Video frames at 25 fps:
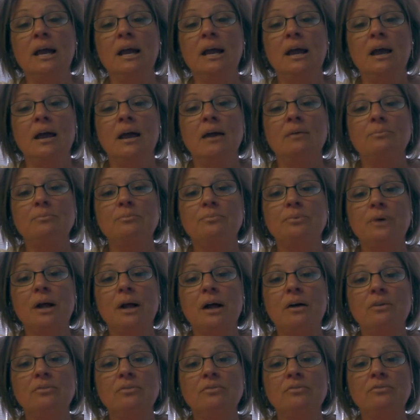And
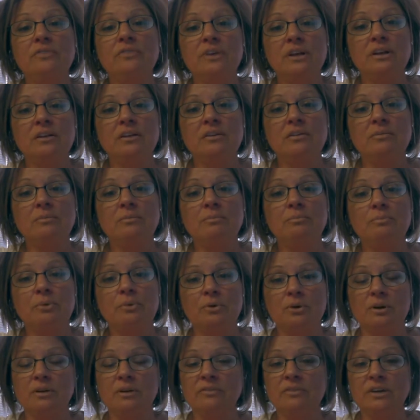Brown v.
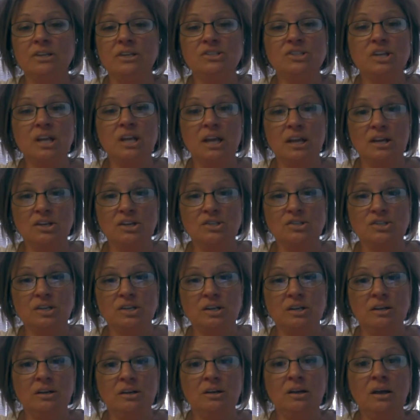Board of
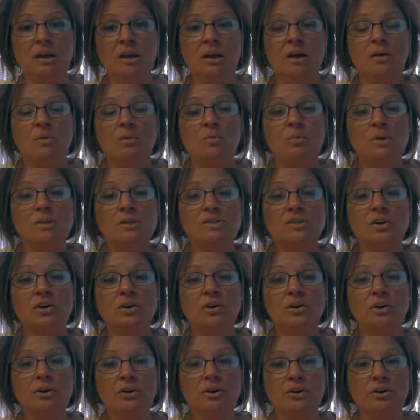Education was
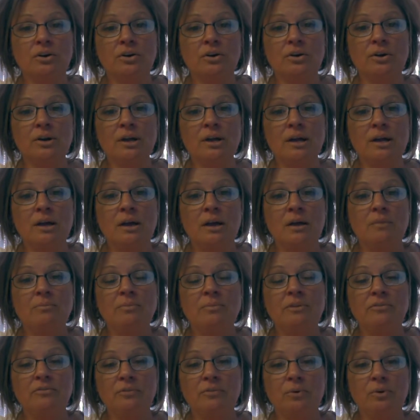heard
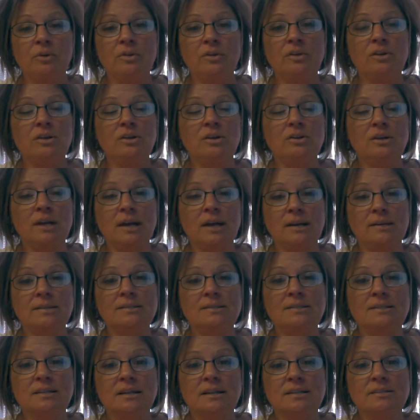before the United
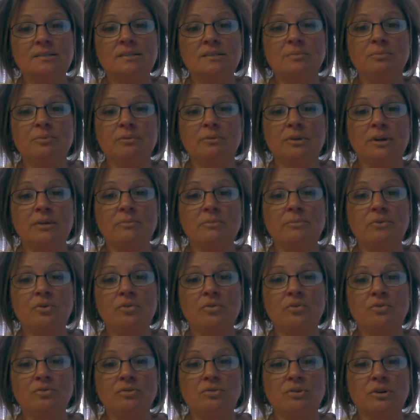States Supreme
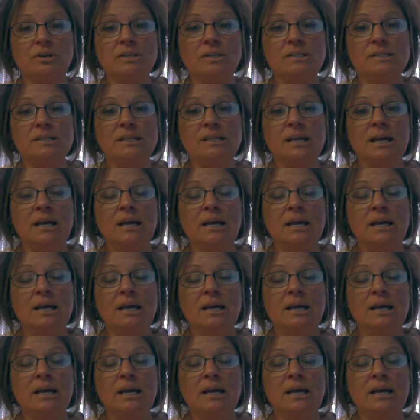Court